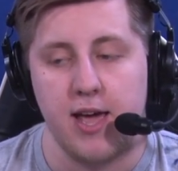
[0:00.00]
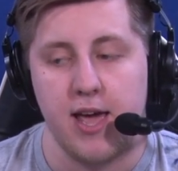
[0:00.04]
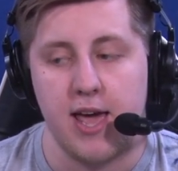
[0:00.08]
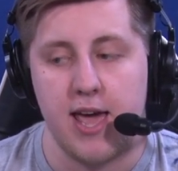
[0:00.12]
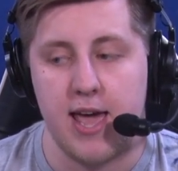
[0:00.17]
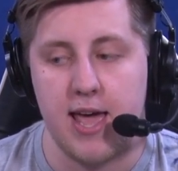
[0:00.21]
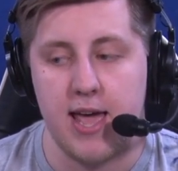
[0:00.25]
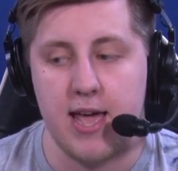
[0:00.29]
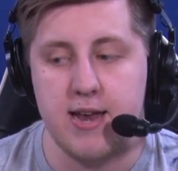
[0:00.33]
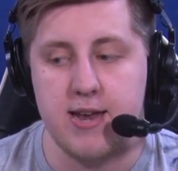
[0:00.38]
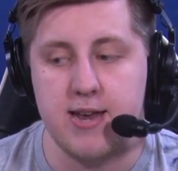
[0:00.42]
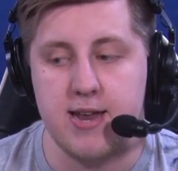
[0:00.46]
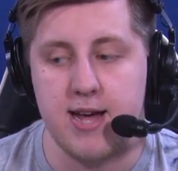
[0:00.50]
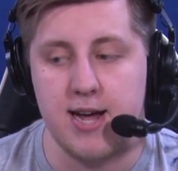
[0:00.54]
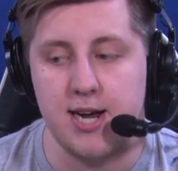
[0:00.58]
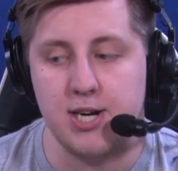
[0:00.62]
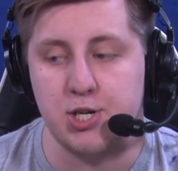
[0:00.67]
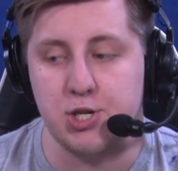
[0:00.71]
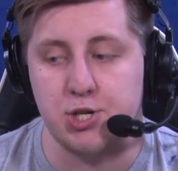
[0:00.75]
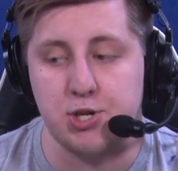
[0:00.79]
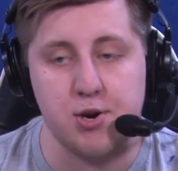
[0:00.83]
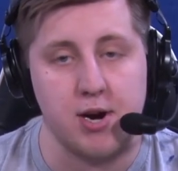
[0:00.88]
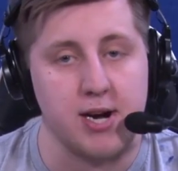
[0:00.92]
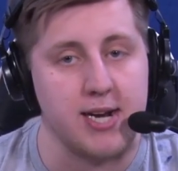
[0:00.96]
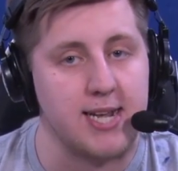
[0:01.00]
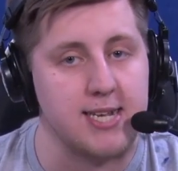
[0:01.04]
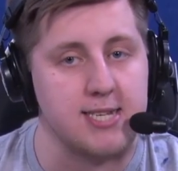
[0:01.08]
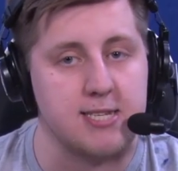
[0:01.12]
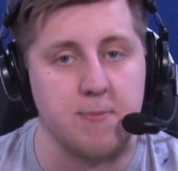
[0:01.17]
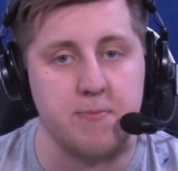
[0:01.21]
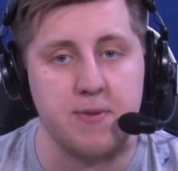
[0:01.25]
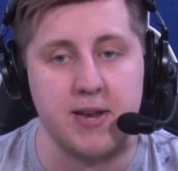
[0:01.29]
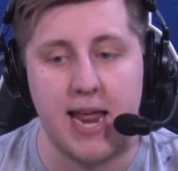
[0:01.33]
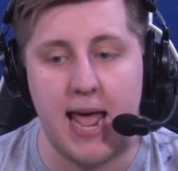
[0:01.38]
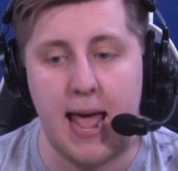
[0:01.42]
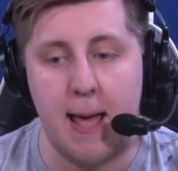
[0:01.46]
and uh, just trying to get
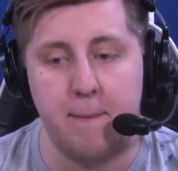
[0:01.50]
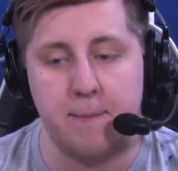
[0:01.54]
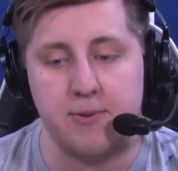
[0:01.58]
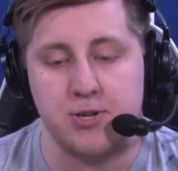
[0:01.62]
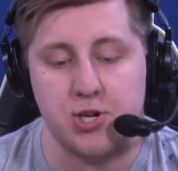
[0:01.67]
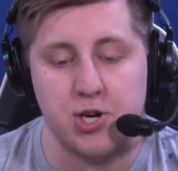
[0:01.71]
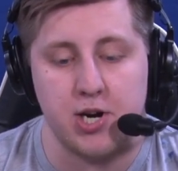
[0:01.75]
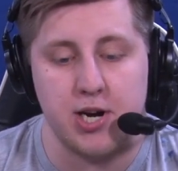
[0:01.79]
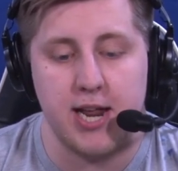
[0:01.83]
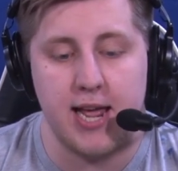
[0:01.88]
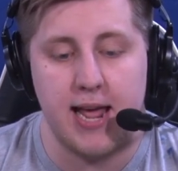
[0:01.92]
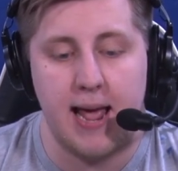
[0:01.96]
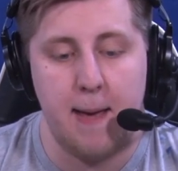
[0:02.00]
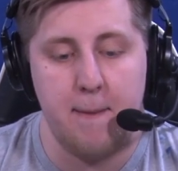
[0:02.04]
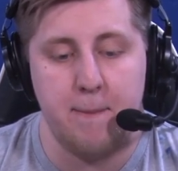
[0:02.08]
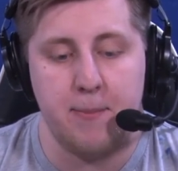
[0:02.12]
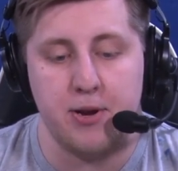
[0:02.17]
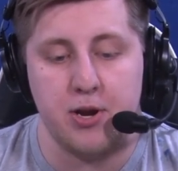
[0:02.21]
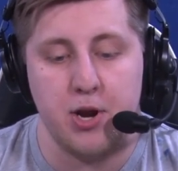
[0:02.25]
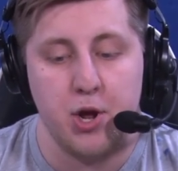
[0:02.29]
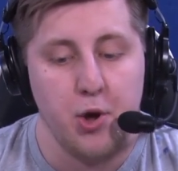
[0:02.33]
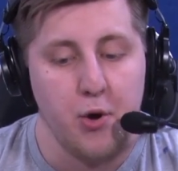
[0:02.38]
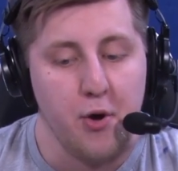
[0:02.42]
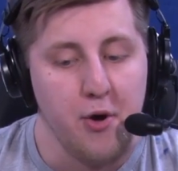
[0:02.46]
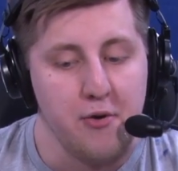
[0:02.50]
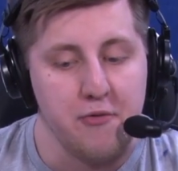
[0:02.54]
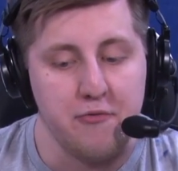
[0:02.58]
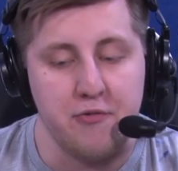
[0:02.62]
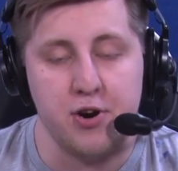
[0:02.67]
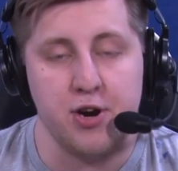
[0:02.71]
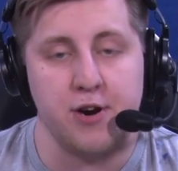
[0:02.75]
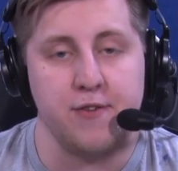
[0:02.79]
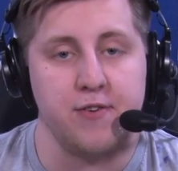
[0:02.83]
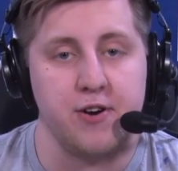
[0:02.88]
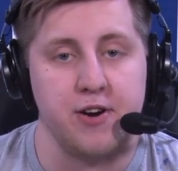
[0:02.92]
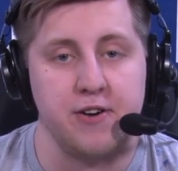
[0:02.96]
something hap- trying to happen
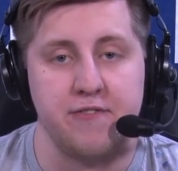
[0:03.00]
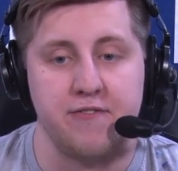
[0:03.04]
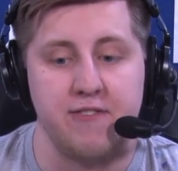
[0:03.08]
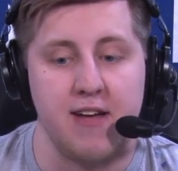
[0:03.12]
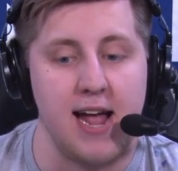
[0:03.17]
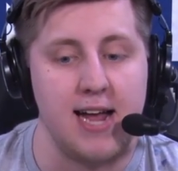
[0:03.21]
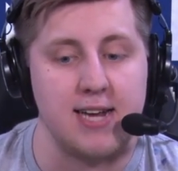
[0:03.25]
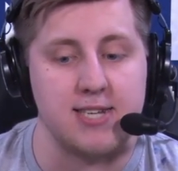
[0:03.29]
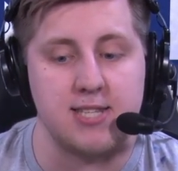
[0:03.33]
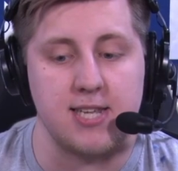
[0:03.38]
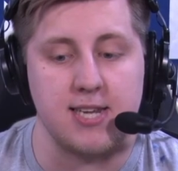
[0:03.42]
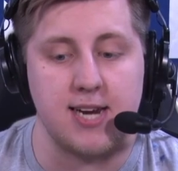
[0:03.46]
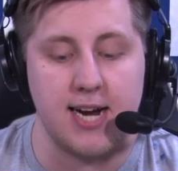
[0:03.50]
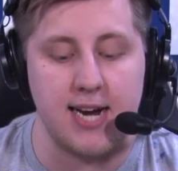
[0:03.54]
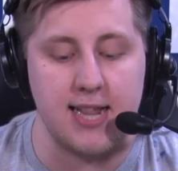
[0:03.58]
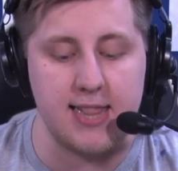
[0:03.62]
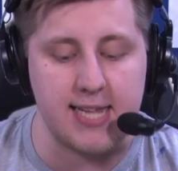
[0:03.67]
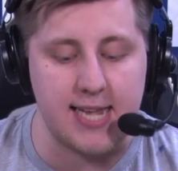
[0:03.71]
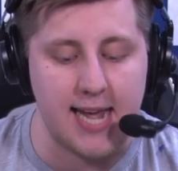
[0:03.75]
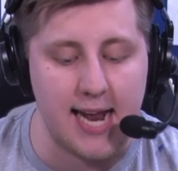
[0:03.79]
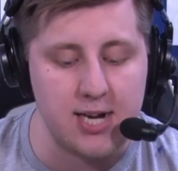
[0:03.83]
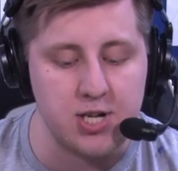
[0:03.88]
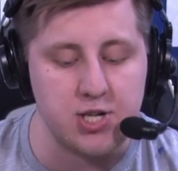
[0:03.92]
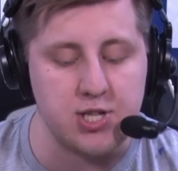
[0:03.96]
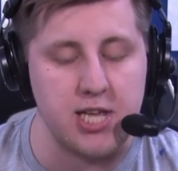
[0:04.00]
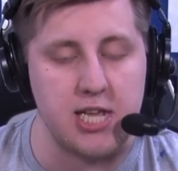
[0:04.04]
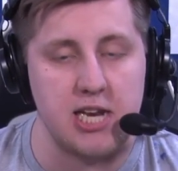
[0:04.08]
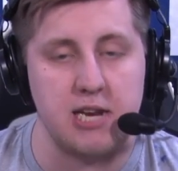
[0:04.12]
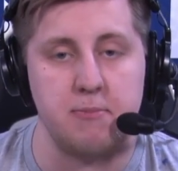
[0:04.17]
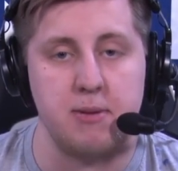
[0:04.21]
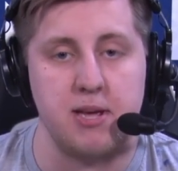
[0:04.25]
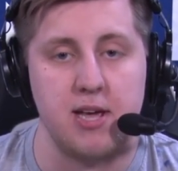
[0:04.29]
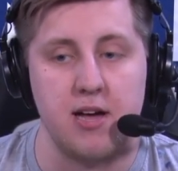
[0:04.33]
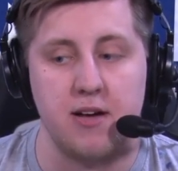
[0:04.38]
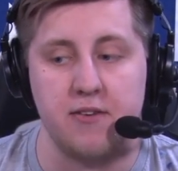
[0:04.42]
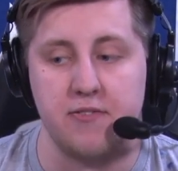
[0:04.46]
very very fast to kind of catch the
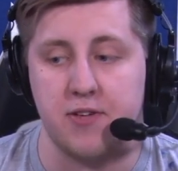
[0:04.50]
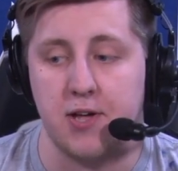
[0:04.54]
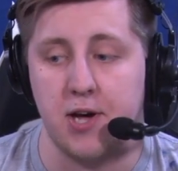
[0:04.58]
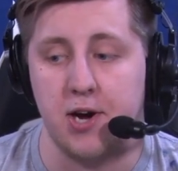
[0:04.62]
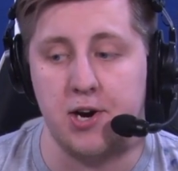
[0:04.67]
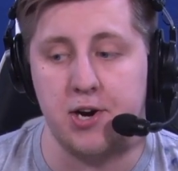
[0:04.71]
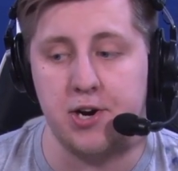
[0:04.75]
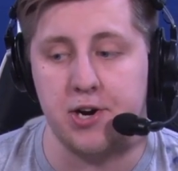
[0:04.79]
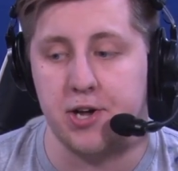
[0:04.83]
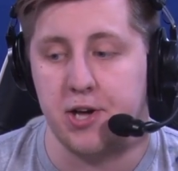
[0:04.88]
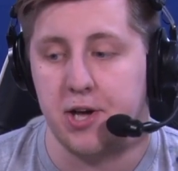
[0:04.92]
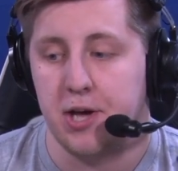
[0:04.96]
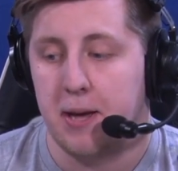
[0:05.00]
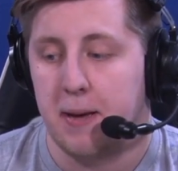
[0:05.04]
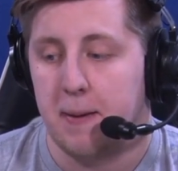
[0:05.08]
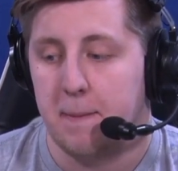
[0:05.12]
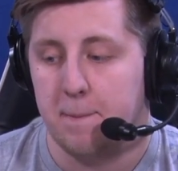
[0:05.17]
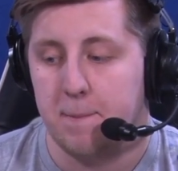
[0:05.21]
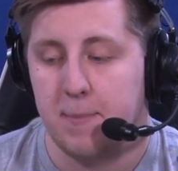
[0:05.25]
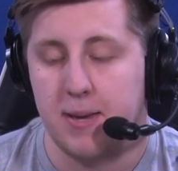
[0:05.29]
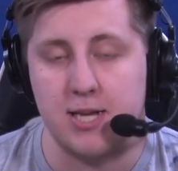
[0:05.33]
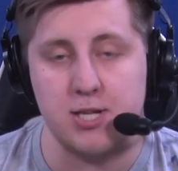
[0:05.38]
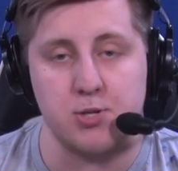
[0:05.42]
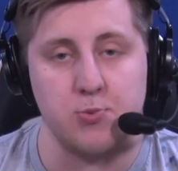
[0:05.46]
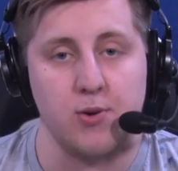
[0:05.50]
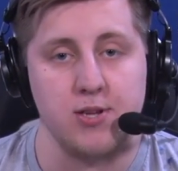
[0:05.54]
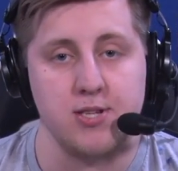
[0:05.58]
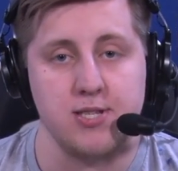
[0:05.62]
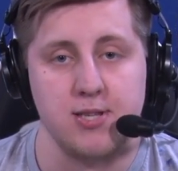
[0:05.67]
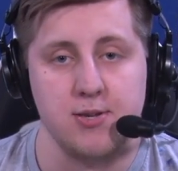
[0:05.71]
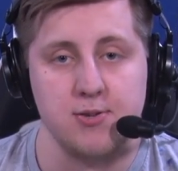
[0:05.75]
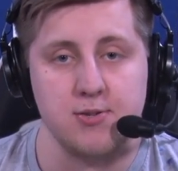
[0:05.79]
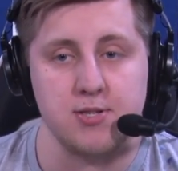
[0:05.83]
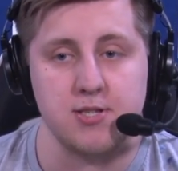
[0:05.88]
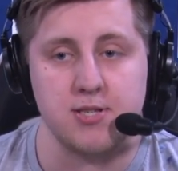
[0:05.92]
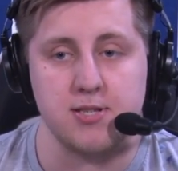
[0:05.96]
enemy off guard because once
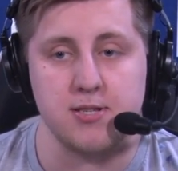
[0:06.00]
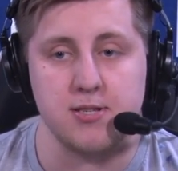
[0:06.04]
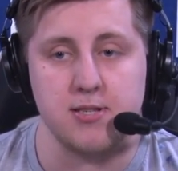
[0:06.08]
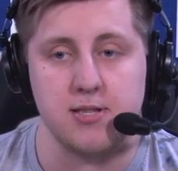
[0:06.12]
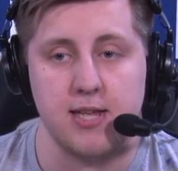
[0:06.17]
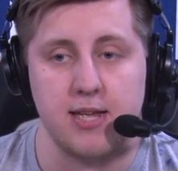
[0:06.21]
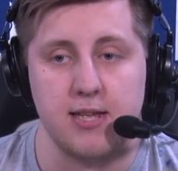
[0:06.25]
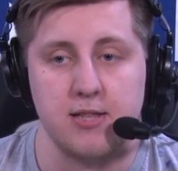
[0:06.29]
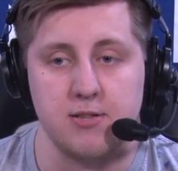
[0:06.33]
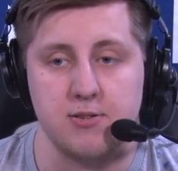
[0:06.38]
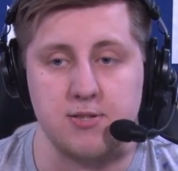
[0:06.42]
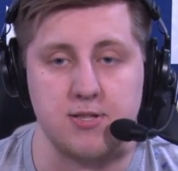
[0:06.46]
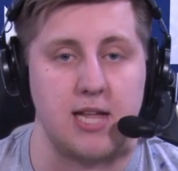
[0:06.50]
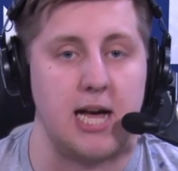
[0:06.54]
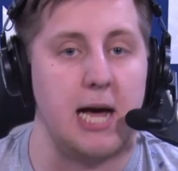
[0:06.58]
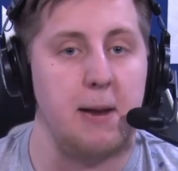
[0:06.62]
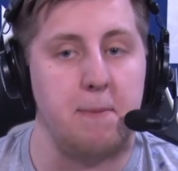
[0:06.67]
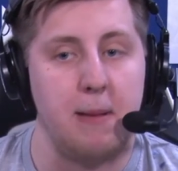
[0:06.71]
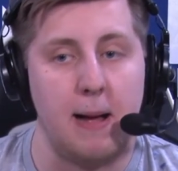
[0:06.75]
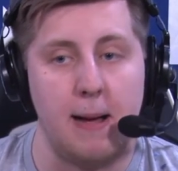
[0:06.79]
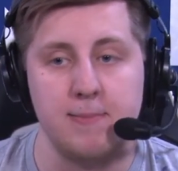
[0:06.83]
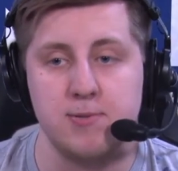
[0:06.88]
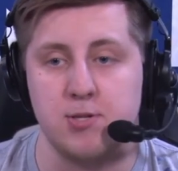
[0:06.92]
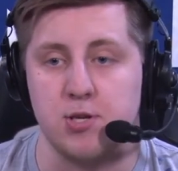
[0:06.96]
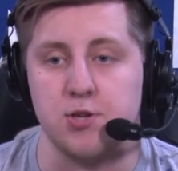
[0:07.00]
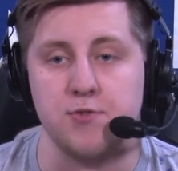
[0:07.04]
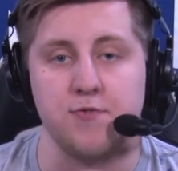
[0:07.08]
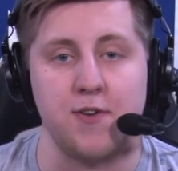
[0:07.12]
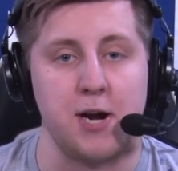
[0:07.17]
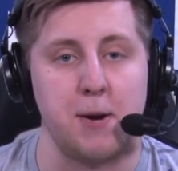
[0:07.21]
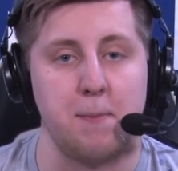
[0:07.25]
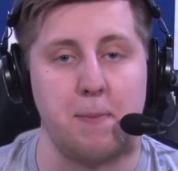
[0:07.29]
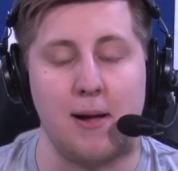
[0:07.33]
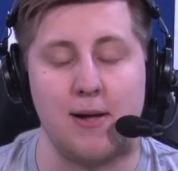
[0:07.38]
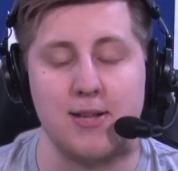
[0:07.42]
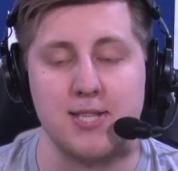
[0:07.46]
those the, those glide bombs, those
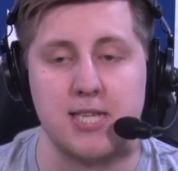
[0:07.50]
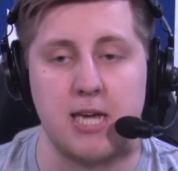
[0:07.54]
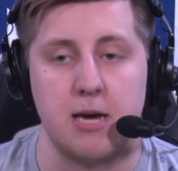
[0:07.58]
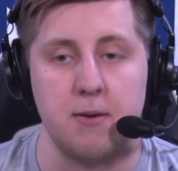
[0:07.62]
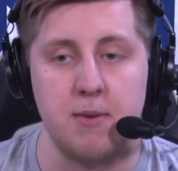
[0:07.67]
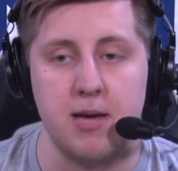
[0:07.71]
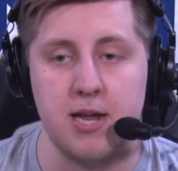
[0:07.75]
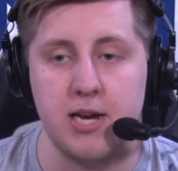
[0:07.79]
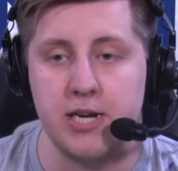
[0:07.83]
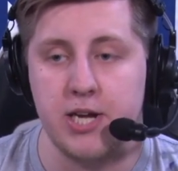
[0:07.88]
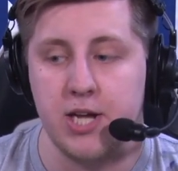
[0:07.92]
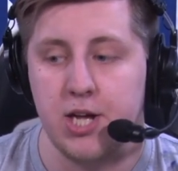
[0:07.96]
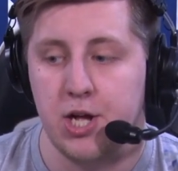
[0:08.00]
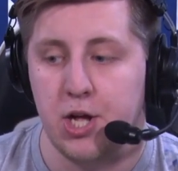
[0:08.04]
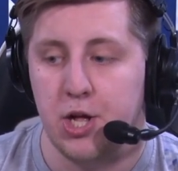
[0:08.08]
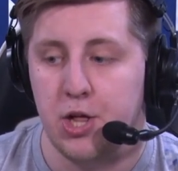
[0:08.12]
fighter pilots come in,